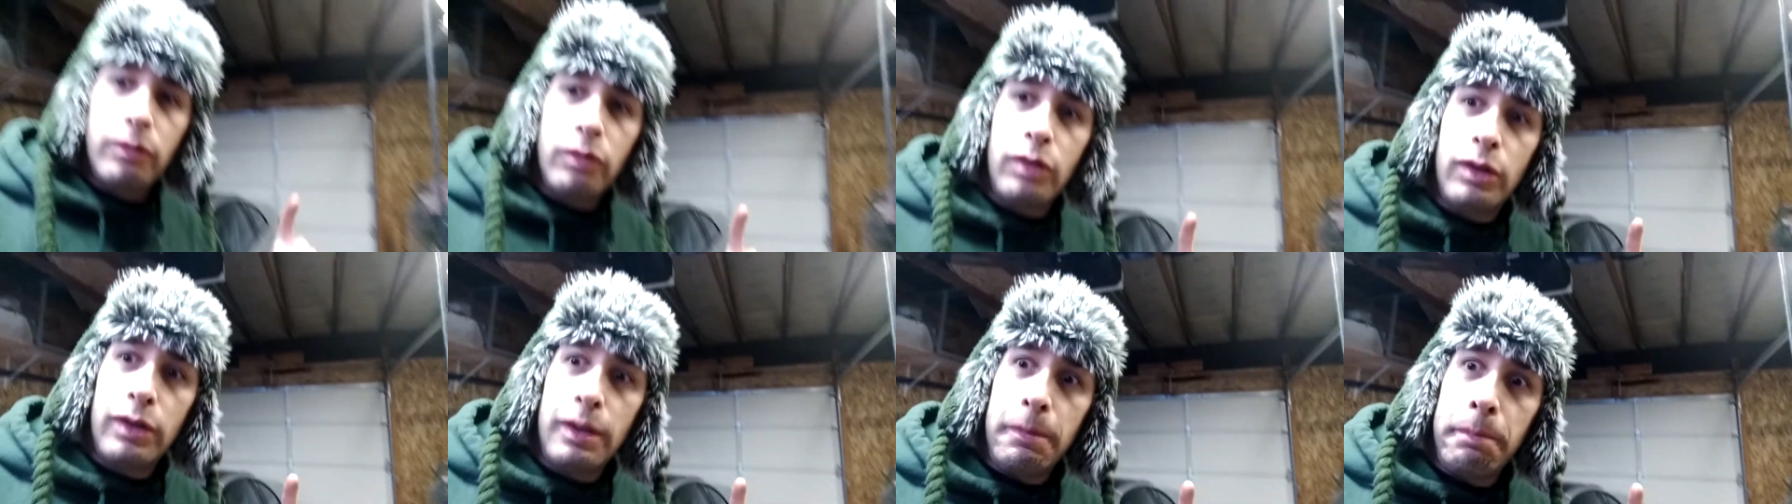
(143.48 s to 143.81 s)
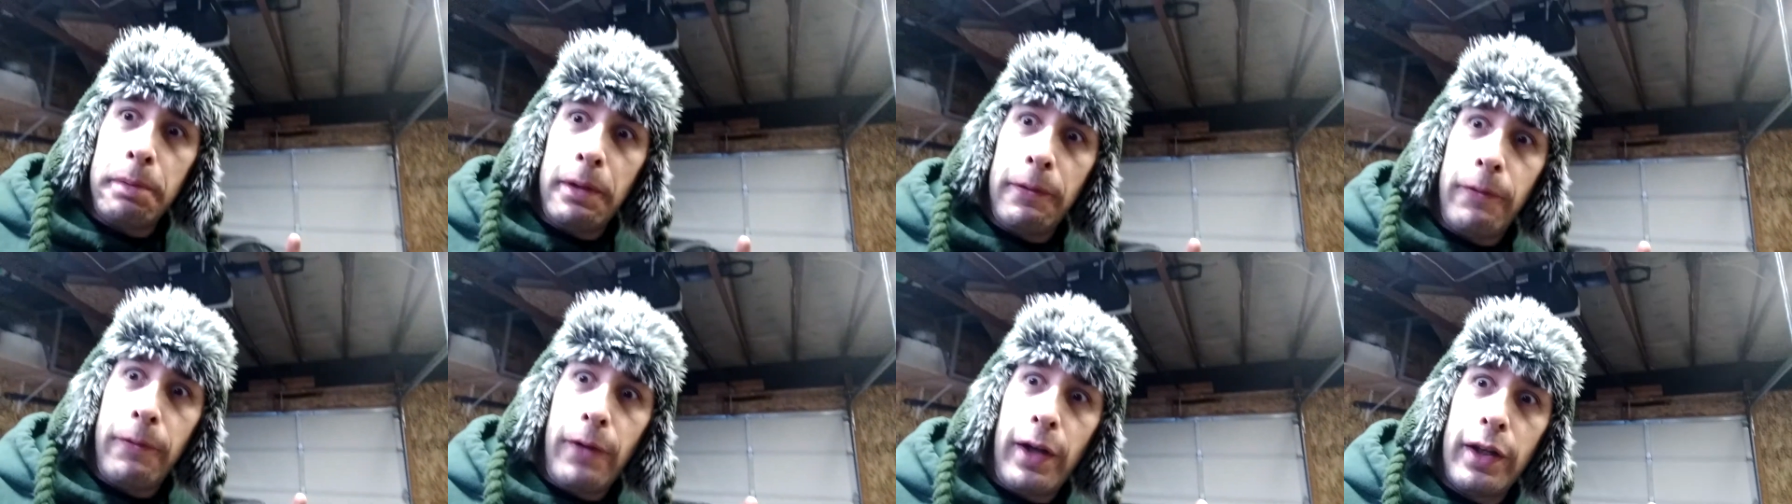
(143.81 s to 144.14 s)
to
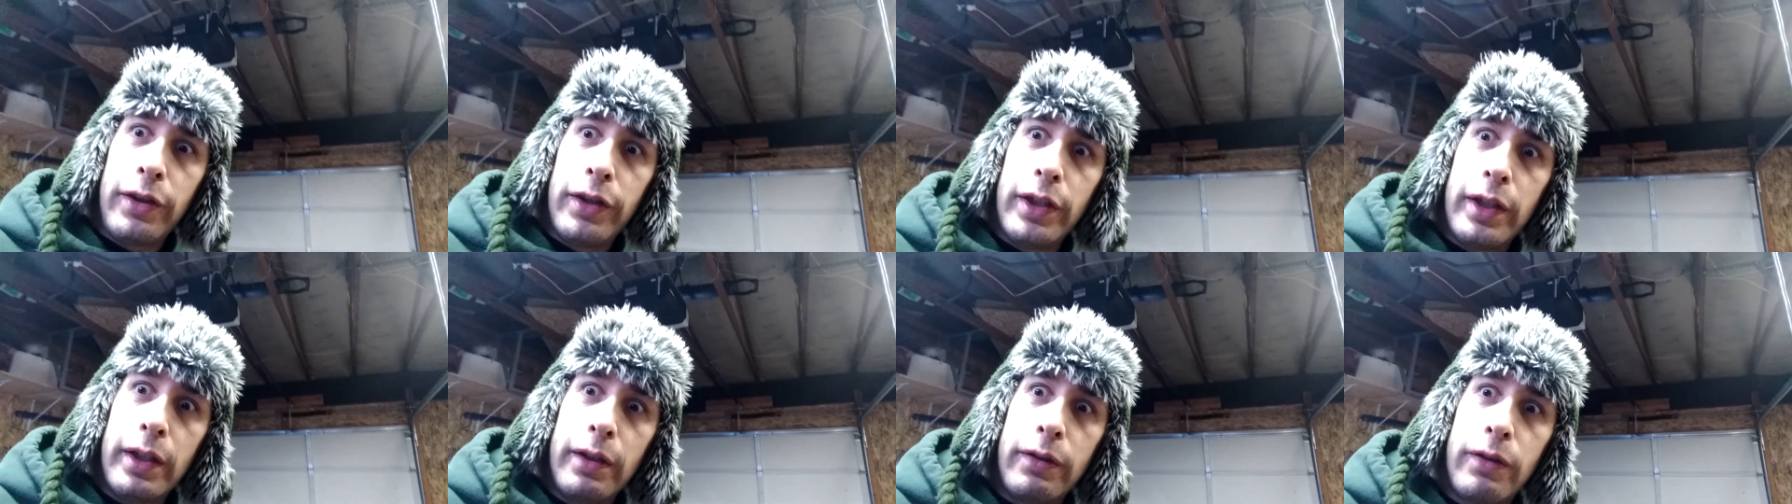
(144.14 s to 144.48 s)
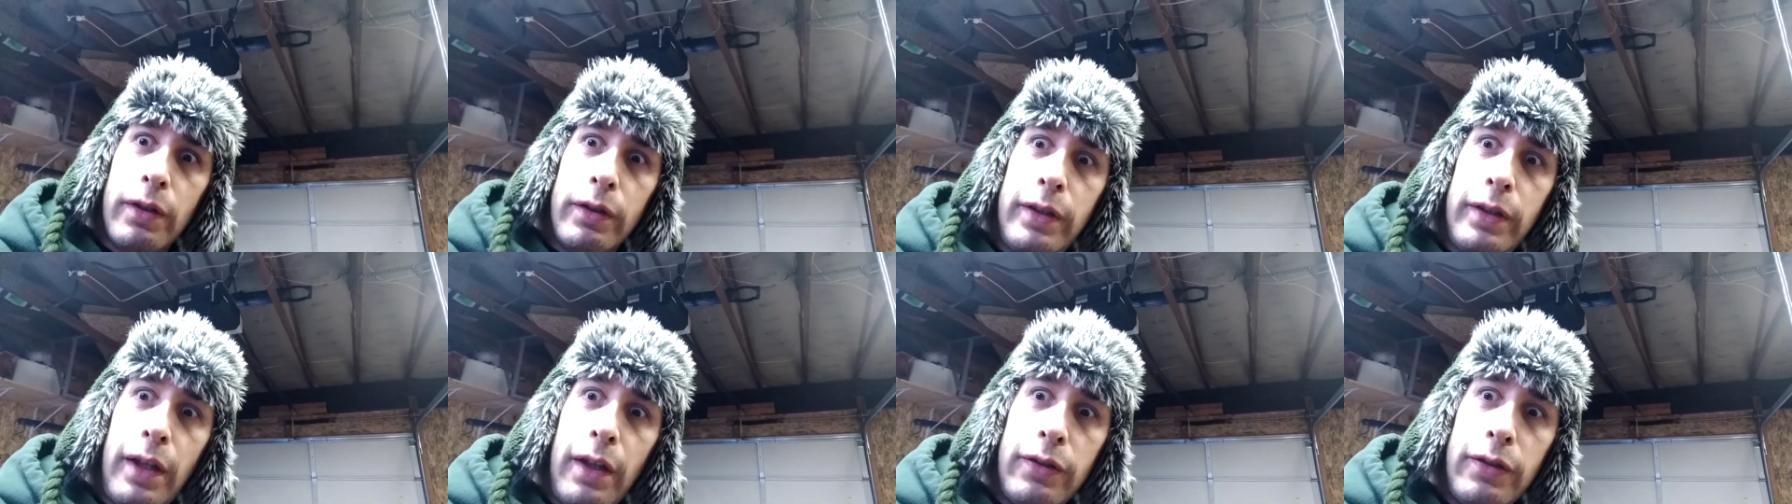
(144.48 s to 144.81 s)
simplify things
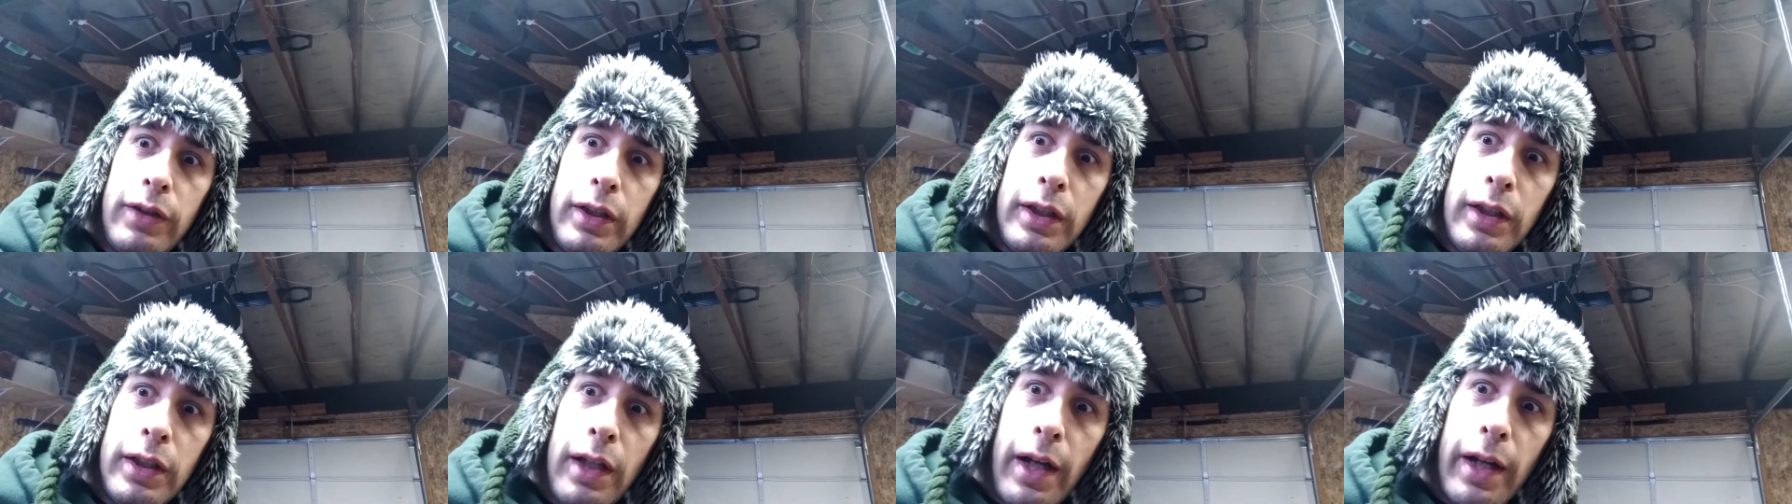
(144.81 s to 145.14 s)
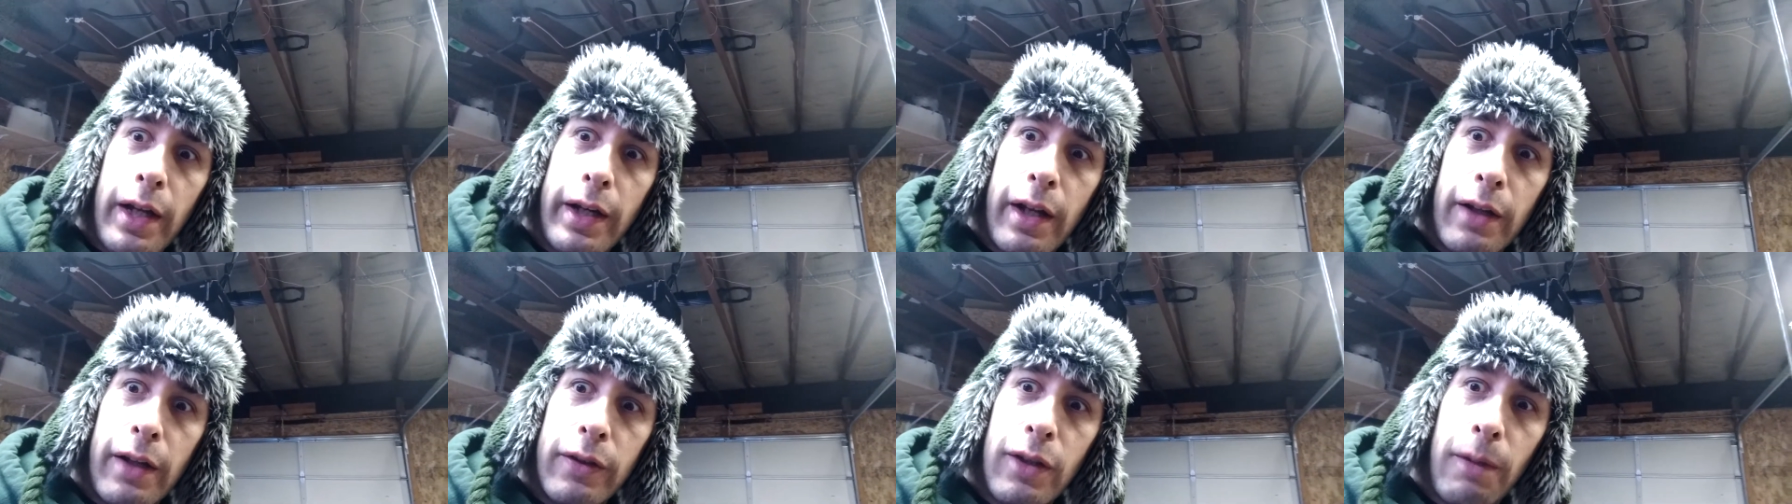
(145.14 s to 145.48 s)
on testing, I
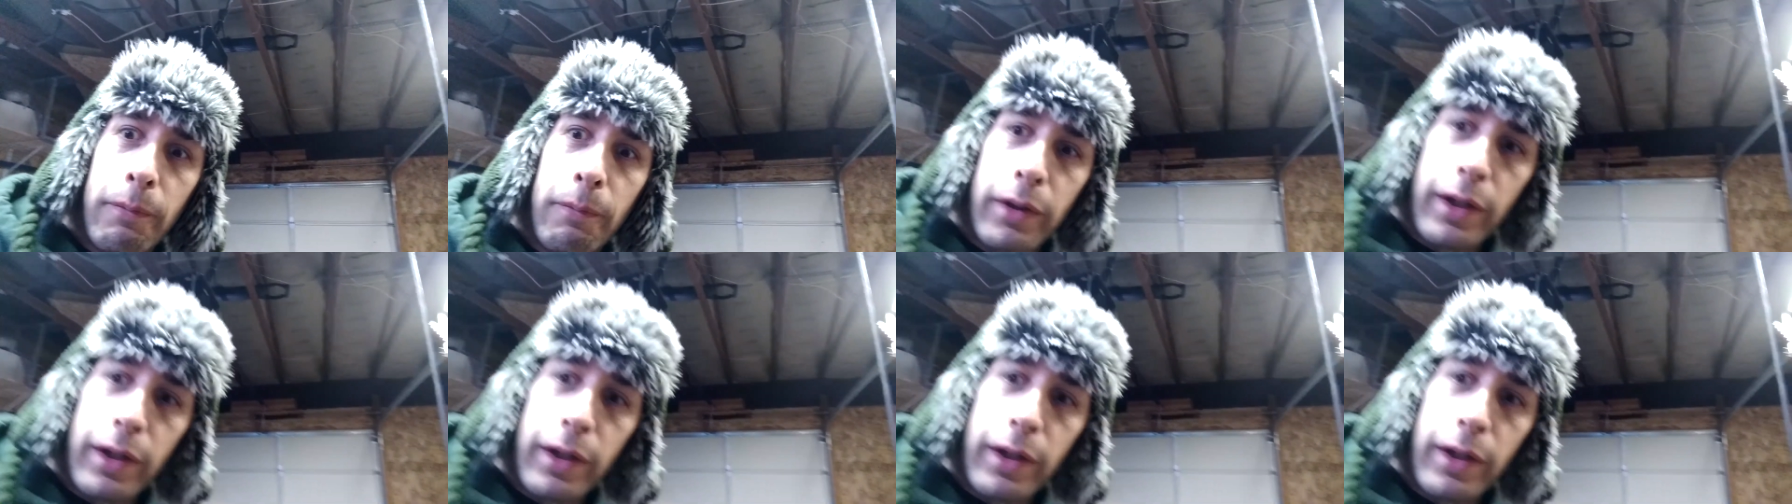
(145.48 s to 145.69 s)
got something